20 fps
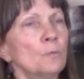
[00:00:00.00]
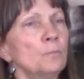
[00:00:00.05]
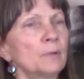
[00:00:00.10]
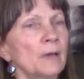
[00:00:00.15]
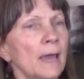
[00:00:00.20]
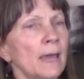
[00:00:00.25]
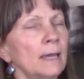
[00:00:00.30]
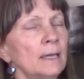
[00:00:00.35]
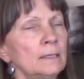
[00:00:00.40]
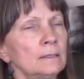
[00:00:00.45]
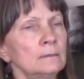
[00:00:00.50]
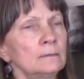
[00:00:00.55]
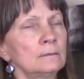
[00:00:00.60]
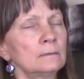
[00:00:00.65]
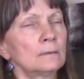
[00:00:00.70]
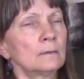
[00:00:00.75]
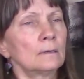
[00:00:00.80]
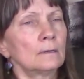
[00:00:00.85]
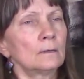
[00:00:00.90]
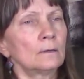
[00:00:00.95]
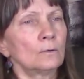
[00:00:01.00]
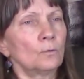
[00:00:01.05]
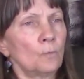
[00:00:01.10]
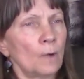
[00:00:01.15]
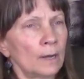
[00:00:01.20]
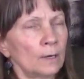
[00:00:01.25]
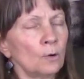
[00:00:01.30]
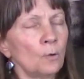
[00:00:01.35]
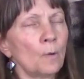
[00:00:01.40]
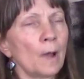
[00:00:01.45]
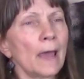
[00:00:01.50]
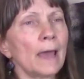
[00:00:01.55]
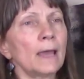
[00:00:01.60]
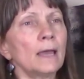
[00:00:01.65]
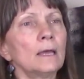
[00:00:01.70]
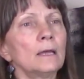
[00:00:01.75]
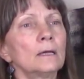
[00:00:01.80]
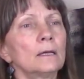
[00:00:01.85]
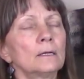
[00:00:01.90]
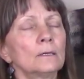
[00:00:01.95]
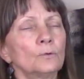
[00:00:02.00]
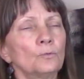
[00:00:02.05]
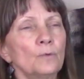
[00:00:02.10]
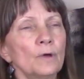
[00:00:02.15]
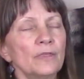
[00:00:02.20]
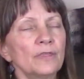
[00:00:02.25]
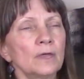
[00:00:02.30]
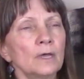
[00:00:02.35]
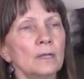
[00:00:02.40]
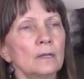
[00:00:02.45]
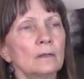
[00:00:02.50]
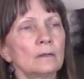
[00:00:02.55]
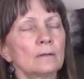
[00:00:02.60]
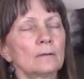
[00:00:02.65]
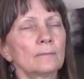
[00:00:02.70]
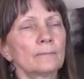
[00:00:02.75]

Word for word: pain went away with it.